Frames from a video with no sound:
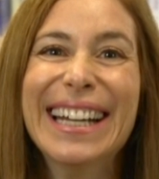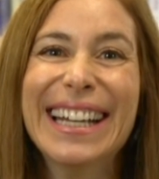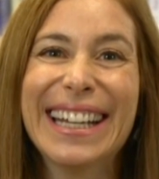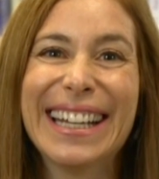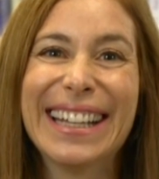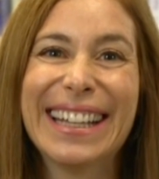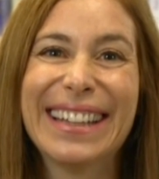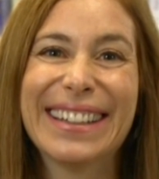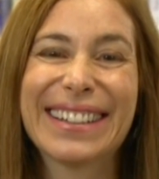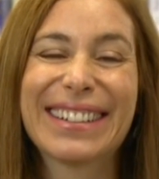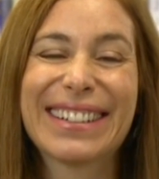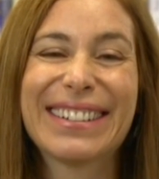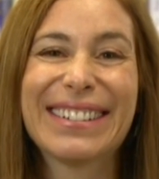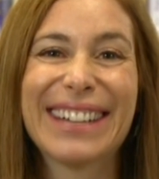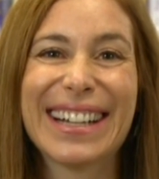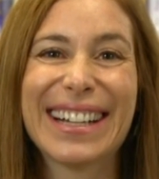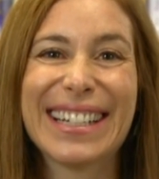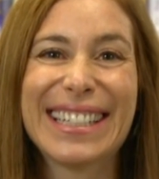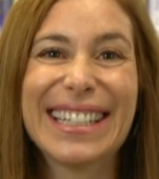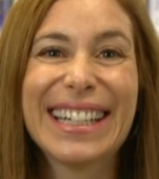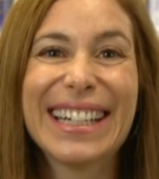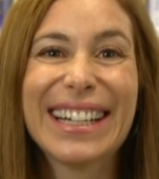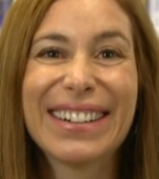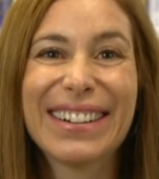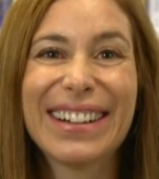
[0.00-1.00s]
in the
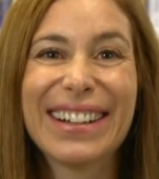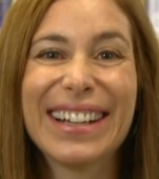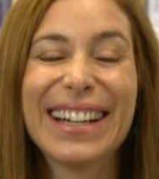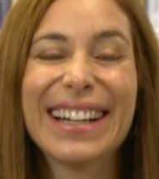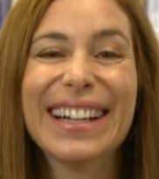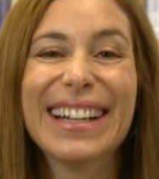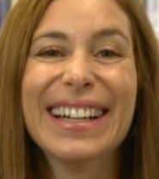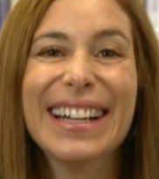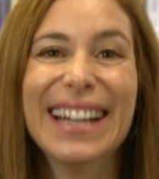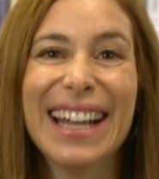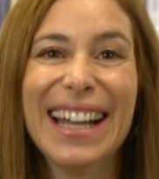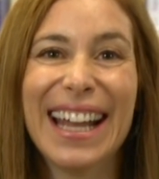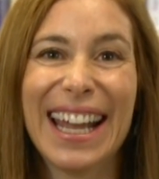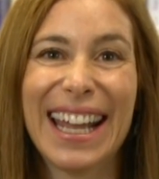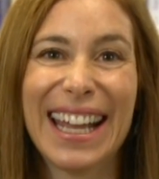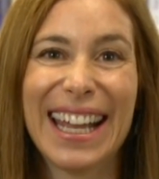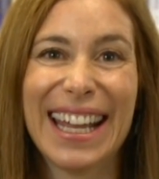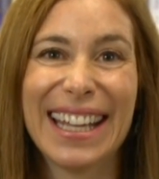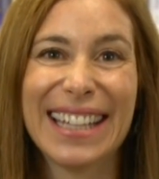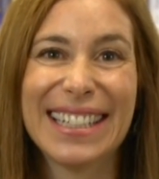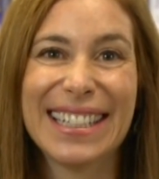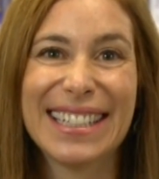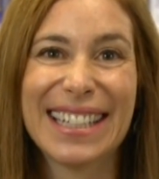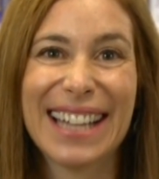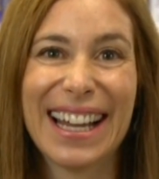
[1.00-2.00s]
criteria
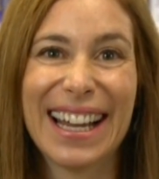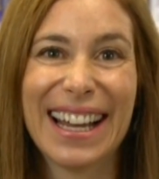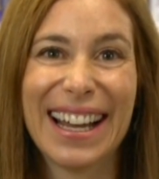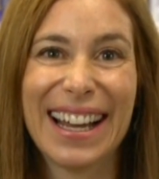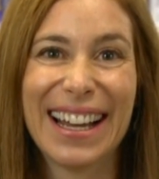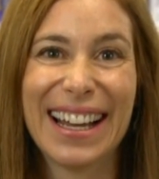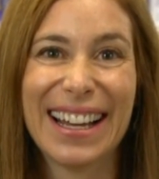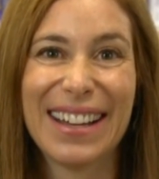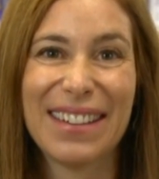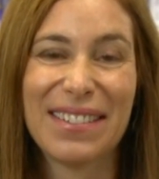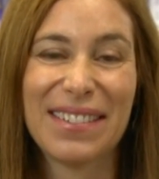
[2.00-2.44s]
and uh,